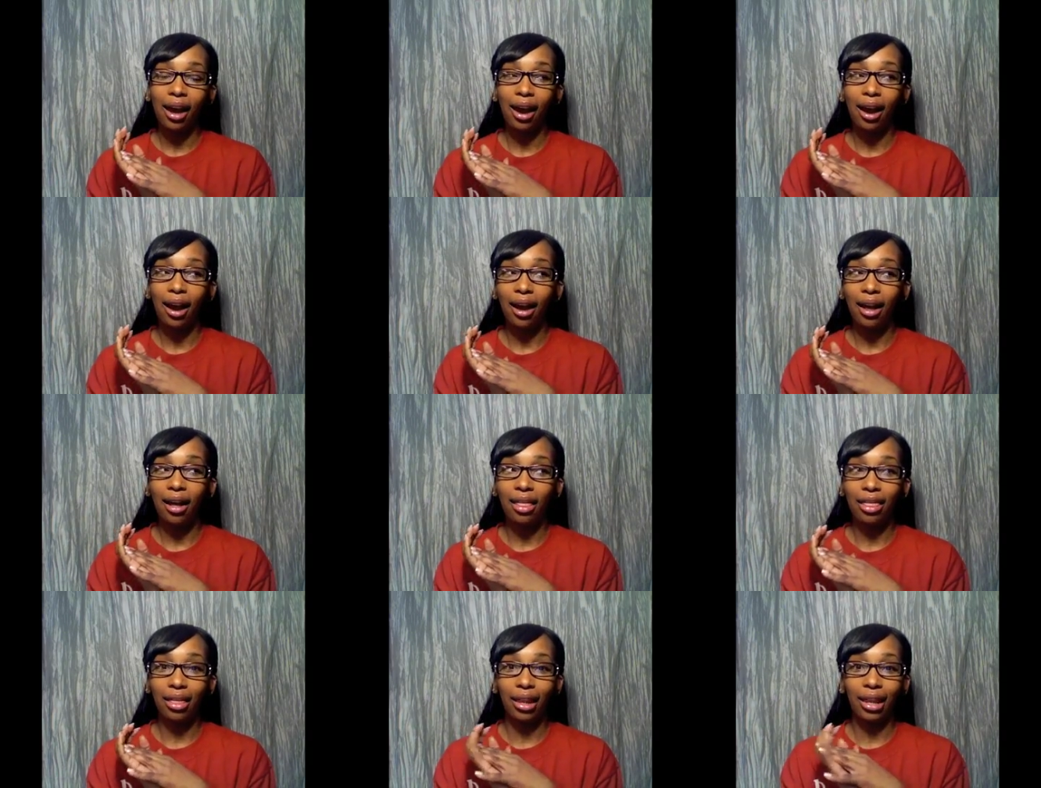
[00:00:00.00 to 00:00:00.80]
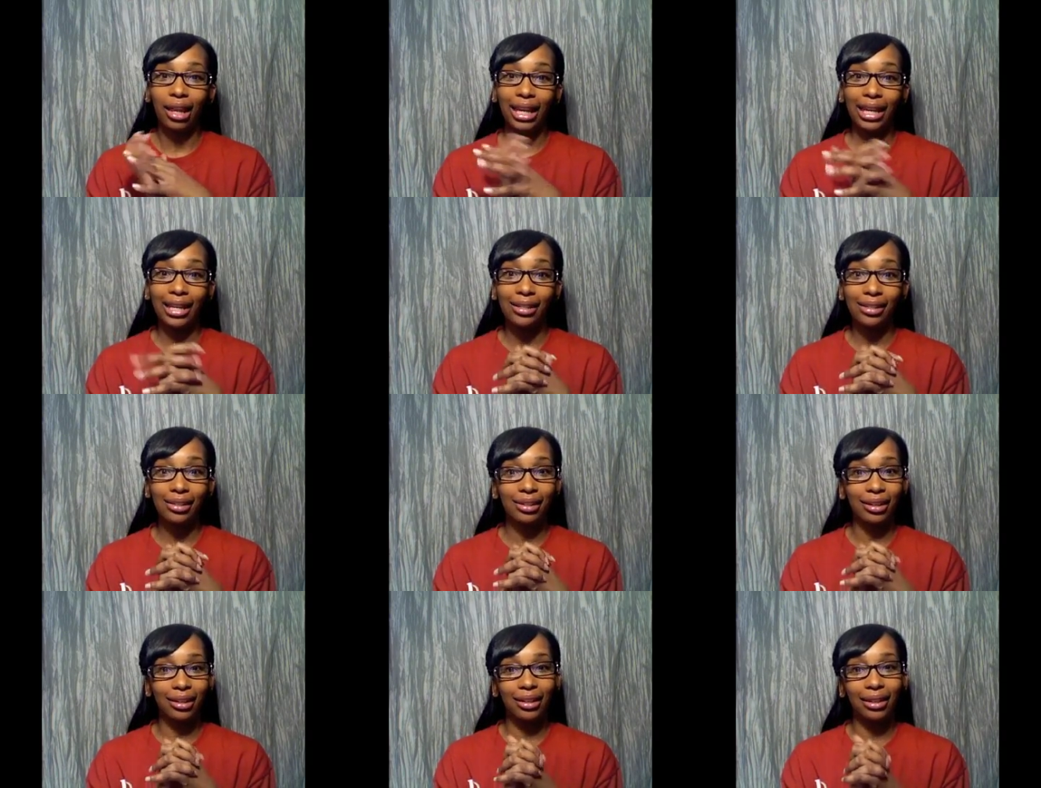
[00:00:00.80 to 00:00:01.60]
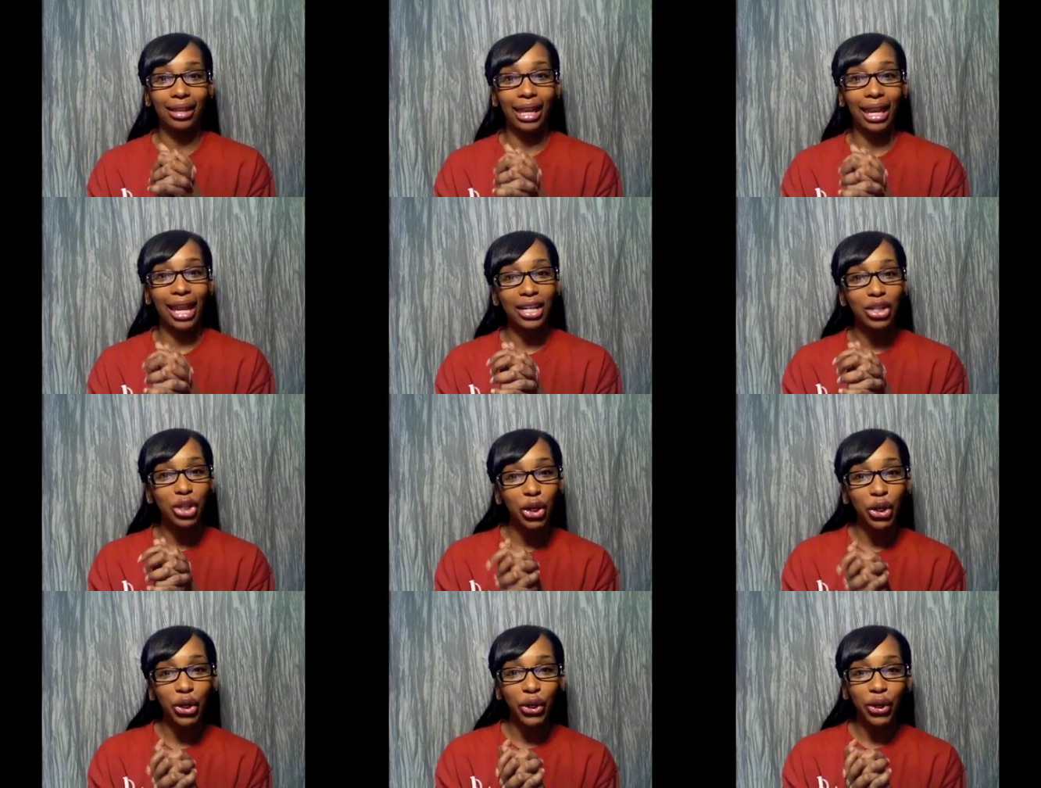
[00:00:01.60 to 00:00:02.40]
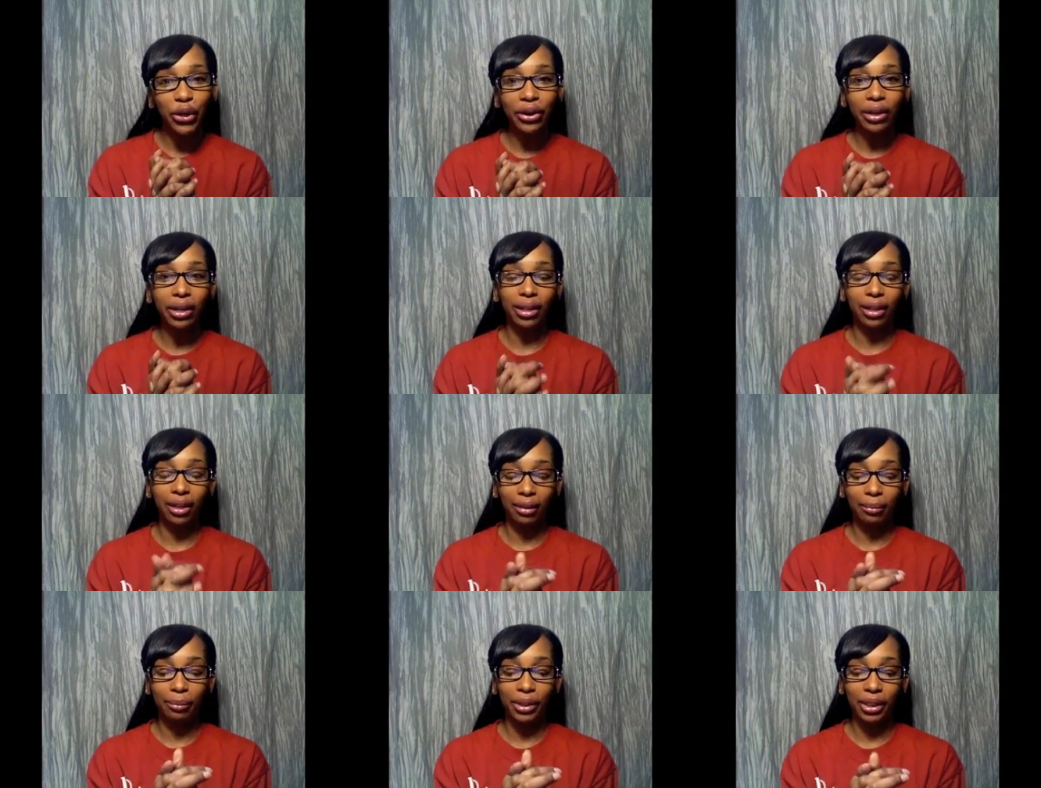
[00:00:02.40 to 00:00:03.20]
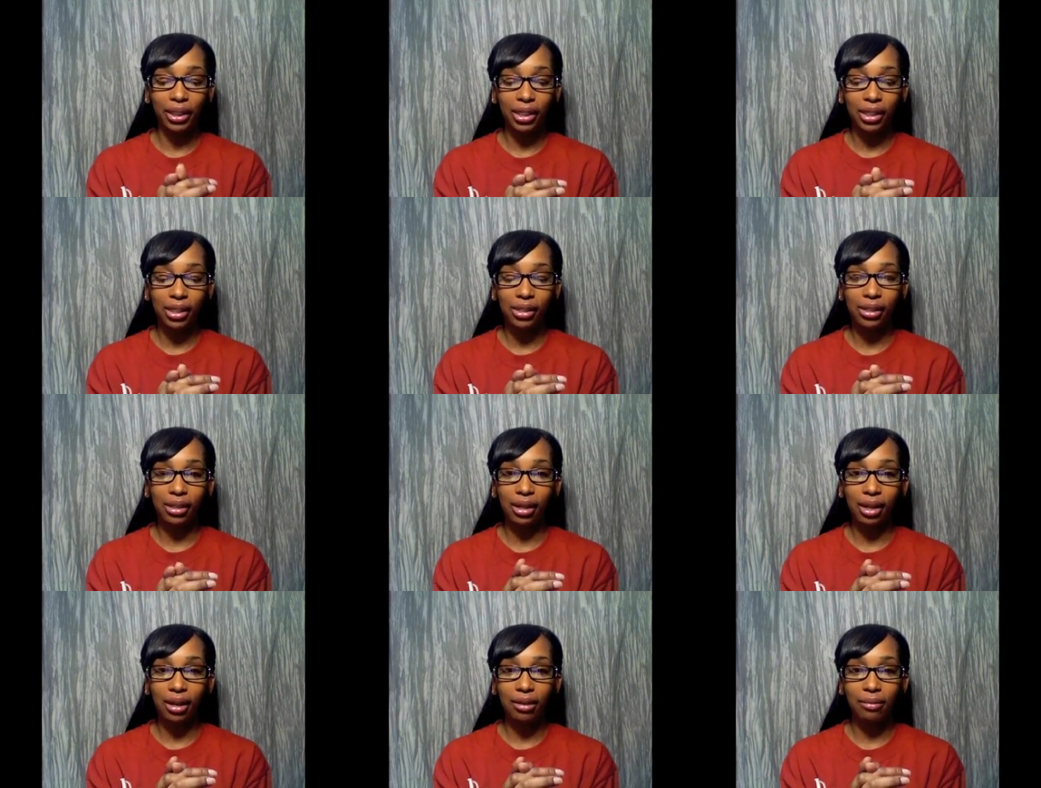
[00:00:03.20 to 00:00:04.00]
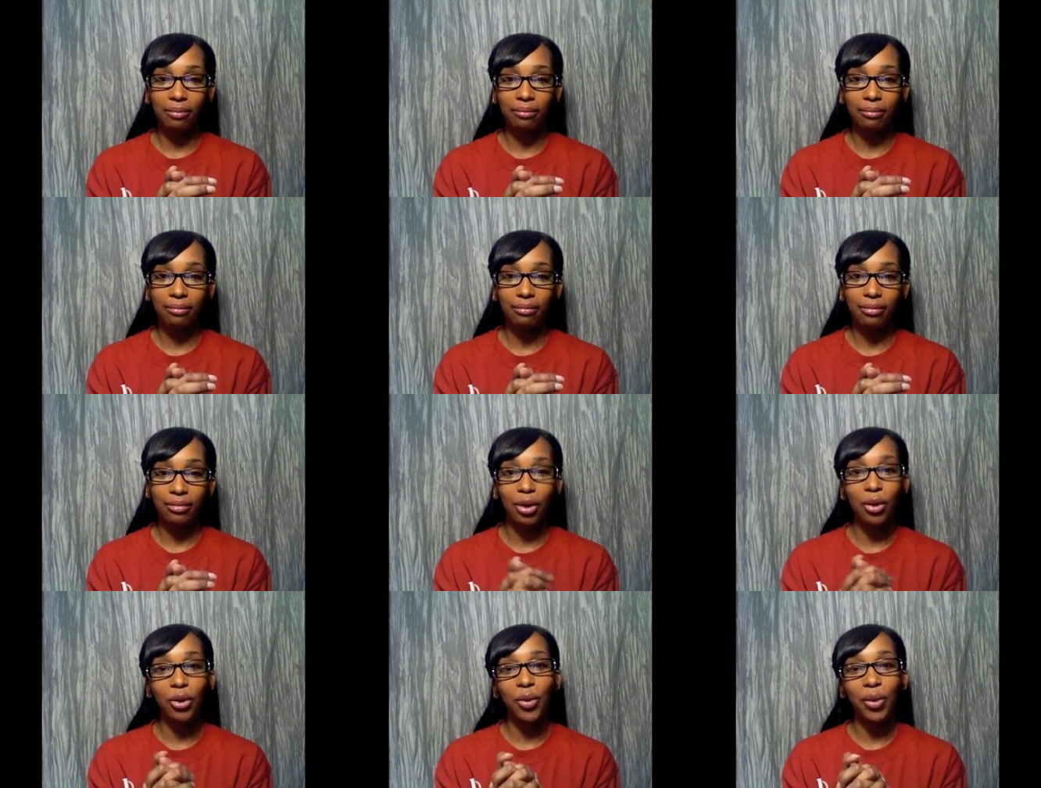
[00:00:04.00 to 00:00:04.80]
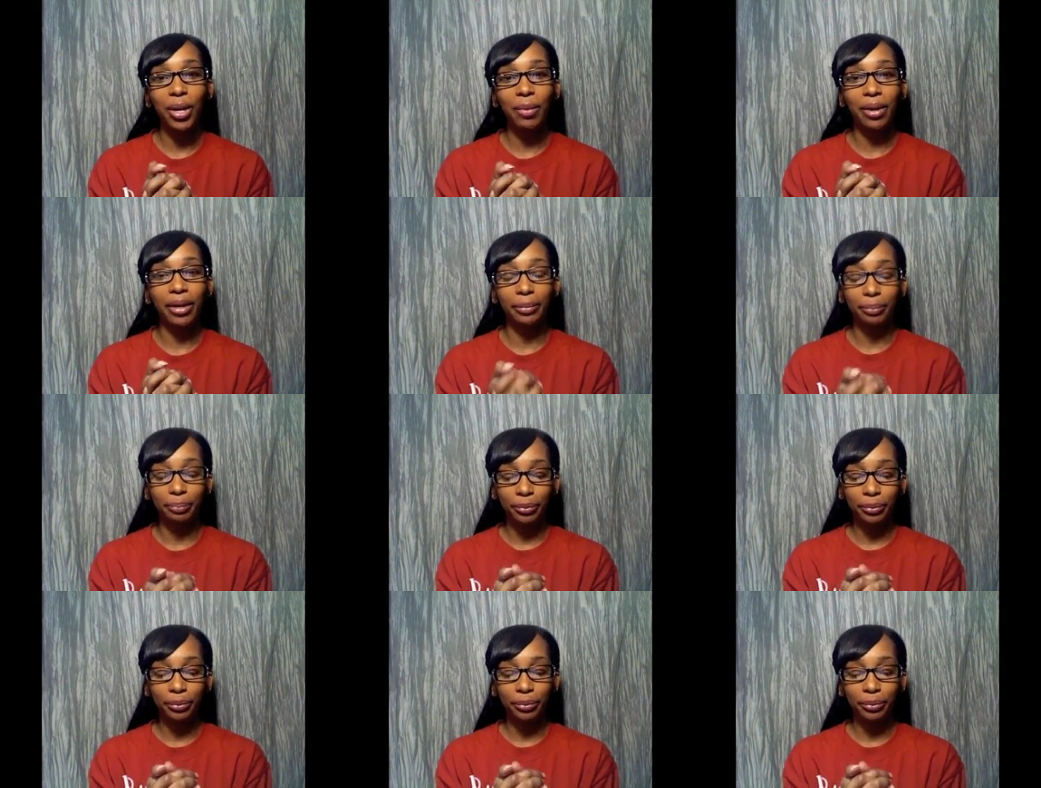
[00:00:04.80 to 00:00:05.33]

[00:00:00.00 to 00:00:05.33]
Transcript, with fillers: uh, the latest letter, please... Um, don't go anywhere.